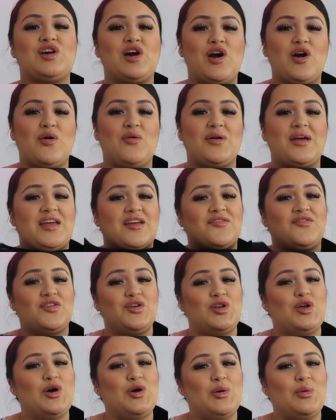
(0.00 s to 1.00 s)
So if you
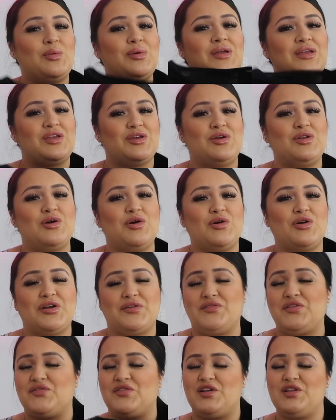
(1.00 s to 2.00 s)
know, you know, or
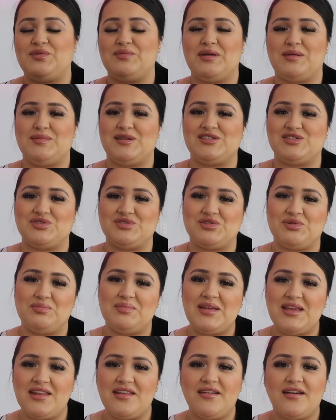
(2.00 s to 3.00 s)
if you follow me on my social
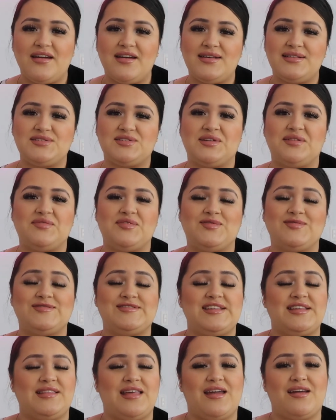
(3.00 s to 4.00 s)
medias, or if you've
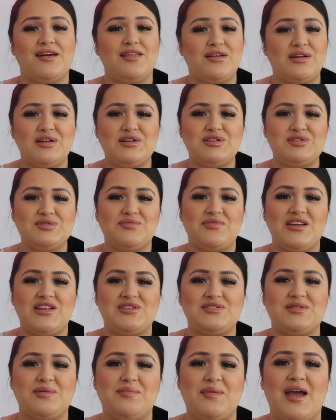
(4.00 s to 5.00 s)
seen like other YouTube
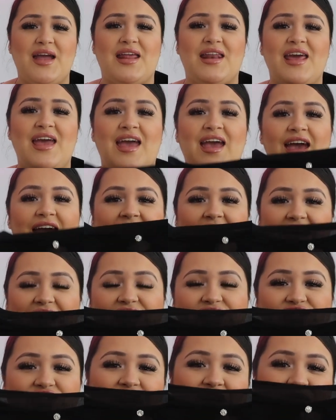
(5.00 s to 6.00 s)
videos of mine, I
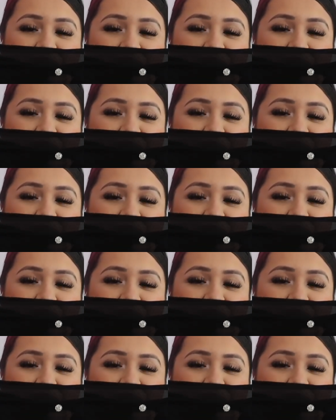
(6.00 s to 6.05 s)
actually